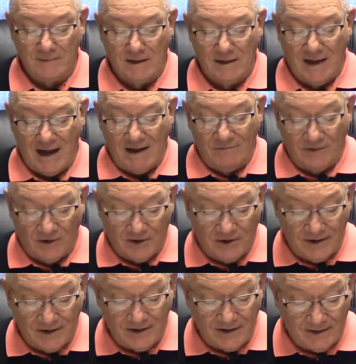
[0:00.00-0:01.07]
I've
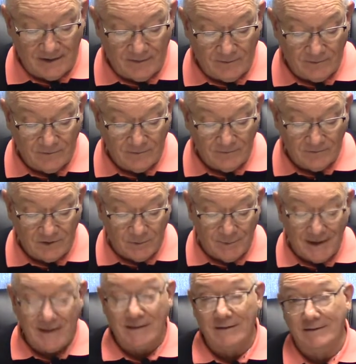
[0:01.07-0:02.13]
learned in to
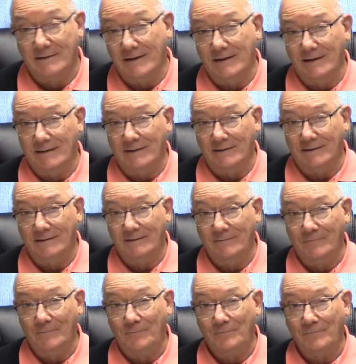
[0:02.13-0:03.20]
be content
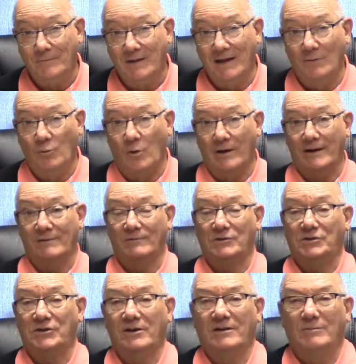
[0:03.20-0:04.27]
in whatever
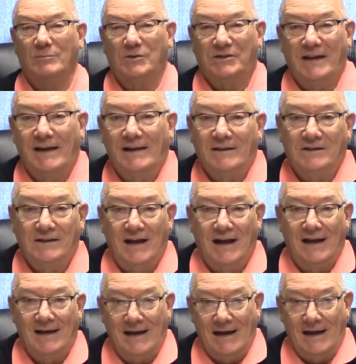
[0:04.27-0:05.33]
circumstance
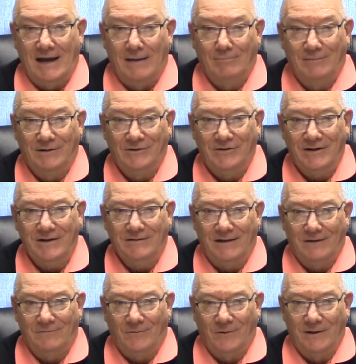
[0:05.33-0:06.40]
I am. Did you hear
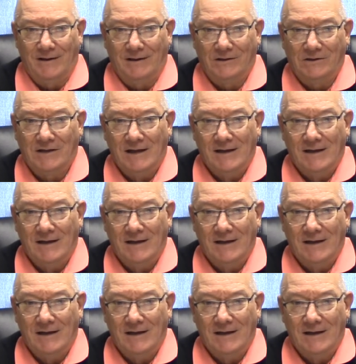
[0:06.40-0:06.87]
that, friends?